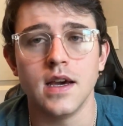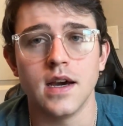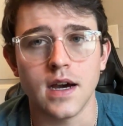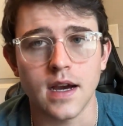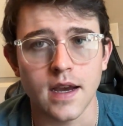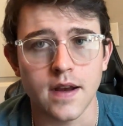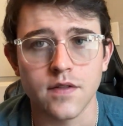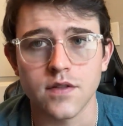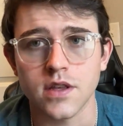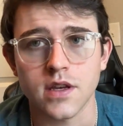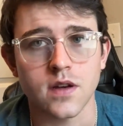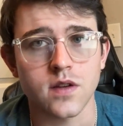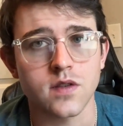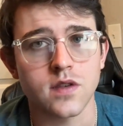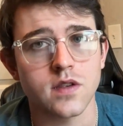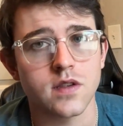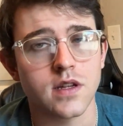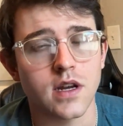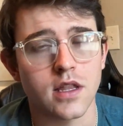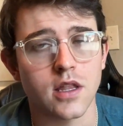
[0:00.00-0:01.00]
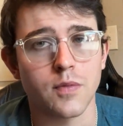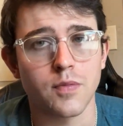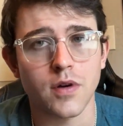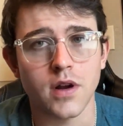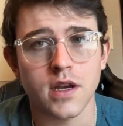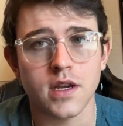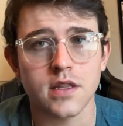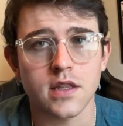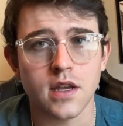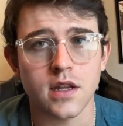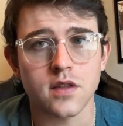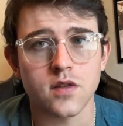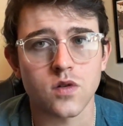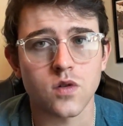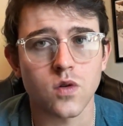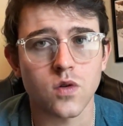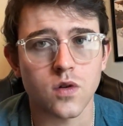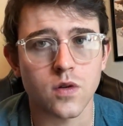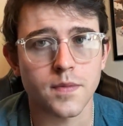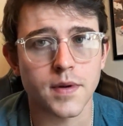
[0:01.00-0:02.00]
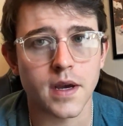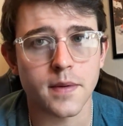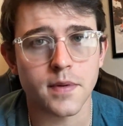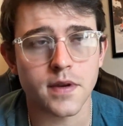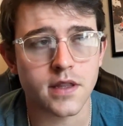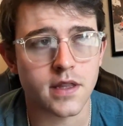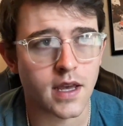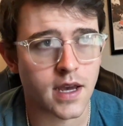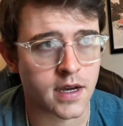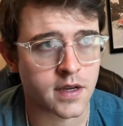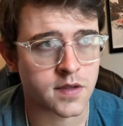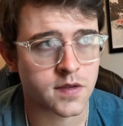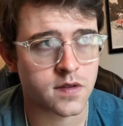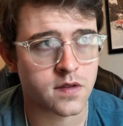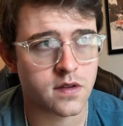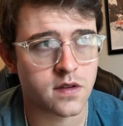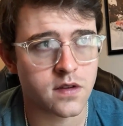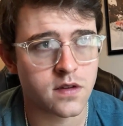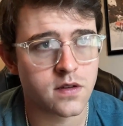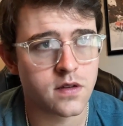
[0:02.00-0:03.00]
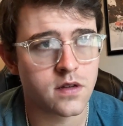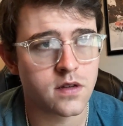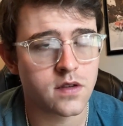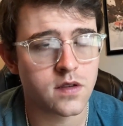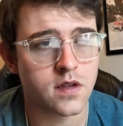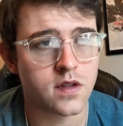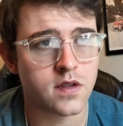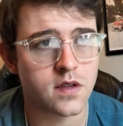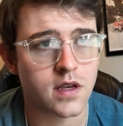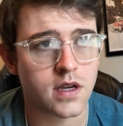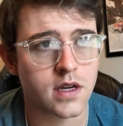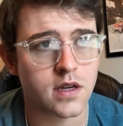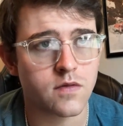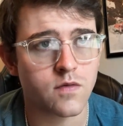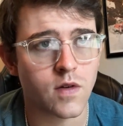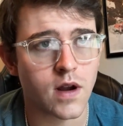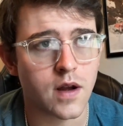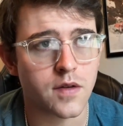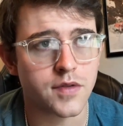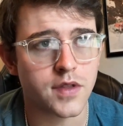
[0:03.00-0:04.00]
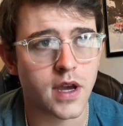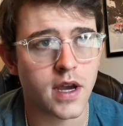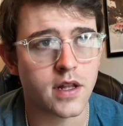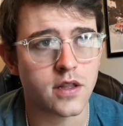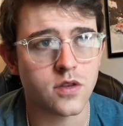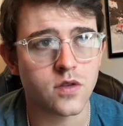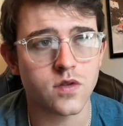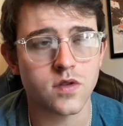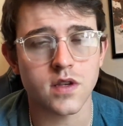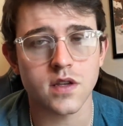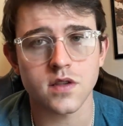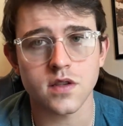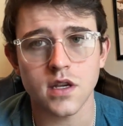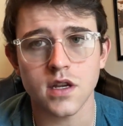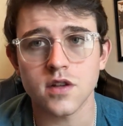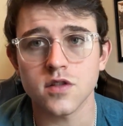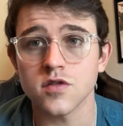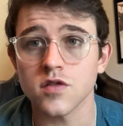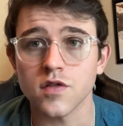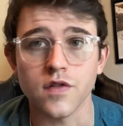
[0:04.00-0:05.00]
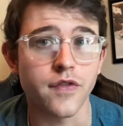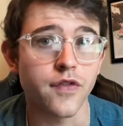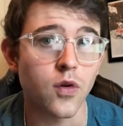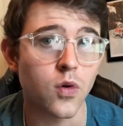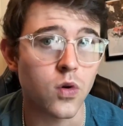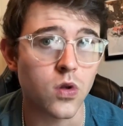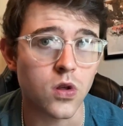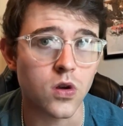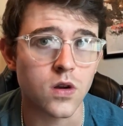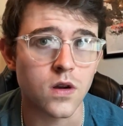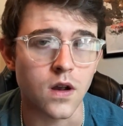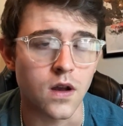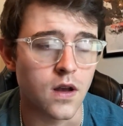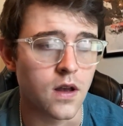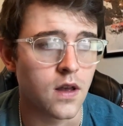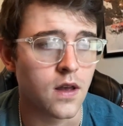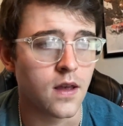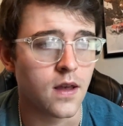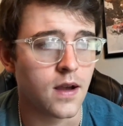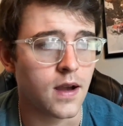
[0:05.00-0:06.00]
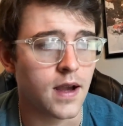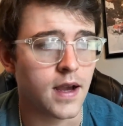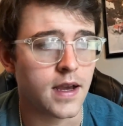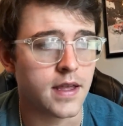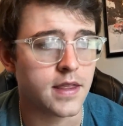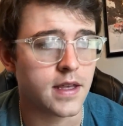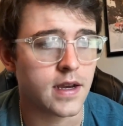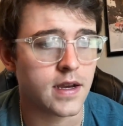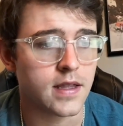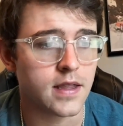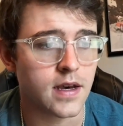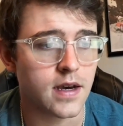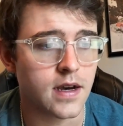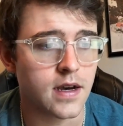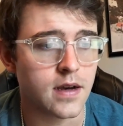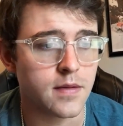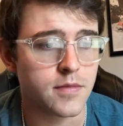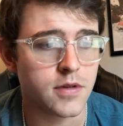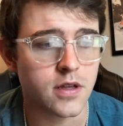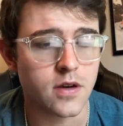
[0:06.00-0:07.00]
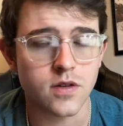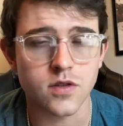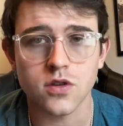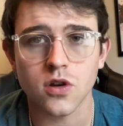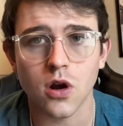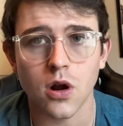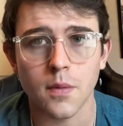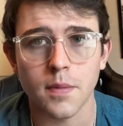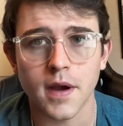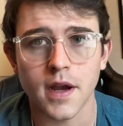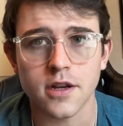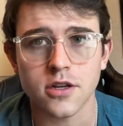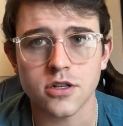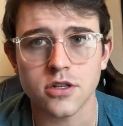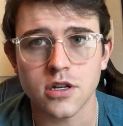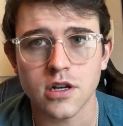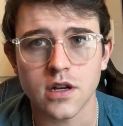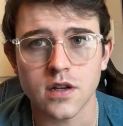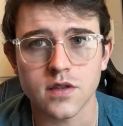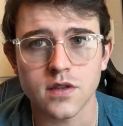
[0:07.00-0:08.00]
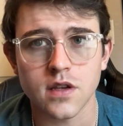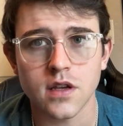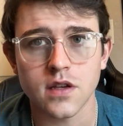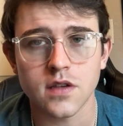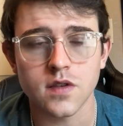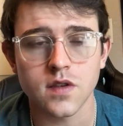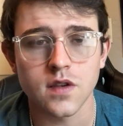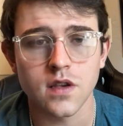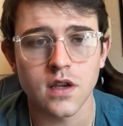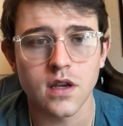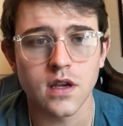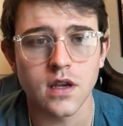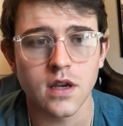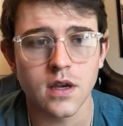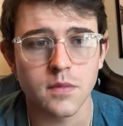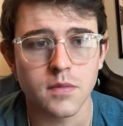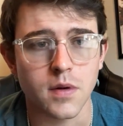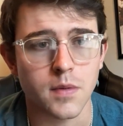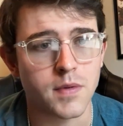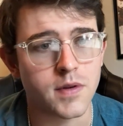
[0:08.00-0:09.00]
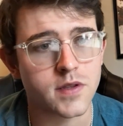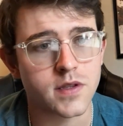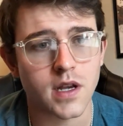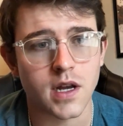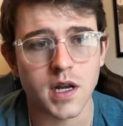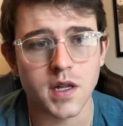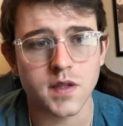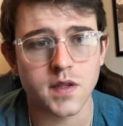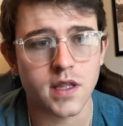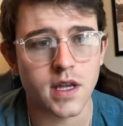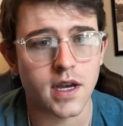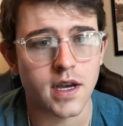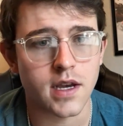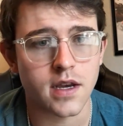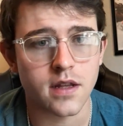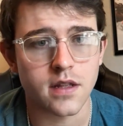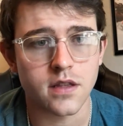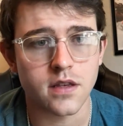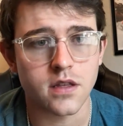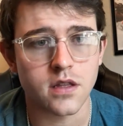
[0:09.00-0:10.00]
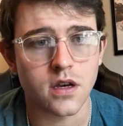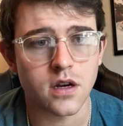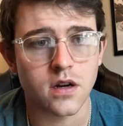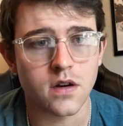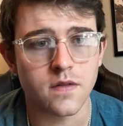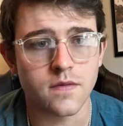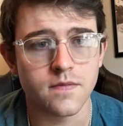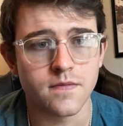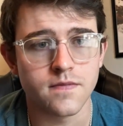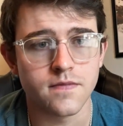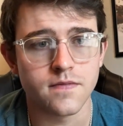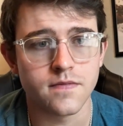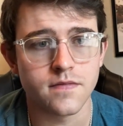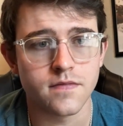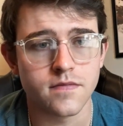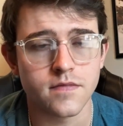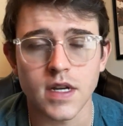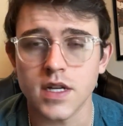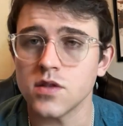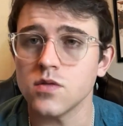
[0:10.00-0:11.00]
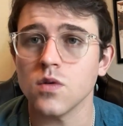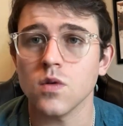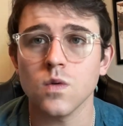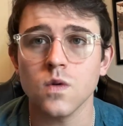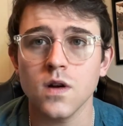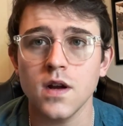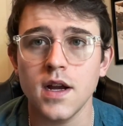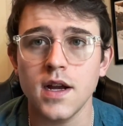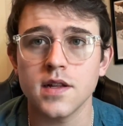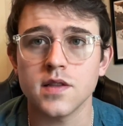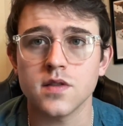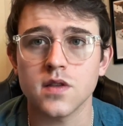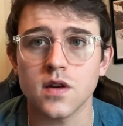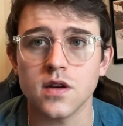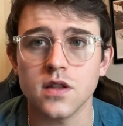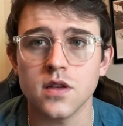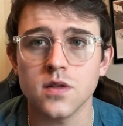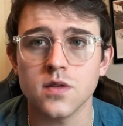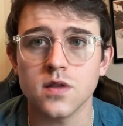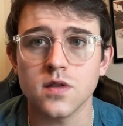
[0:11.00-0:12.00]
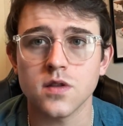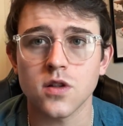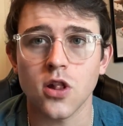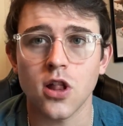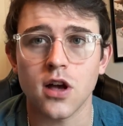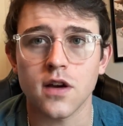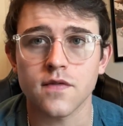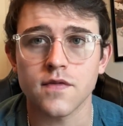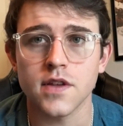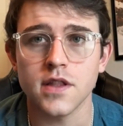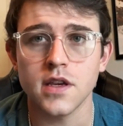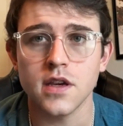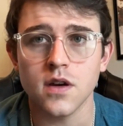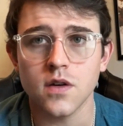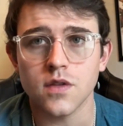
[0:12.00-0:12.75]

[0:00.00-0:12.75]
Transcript: everything else is done. I'll probably get the intercooler piping next, since I could route that and use it as an interfooler. And then, as Car Passion Channel says. But besides that, that's where we're at. So I know this is a long video.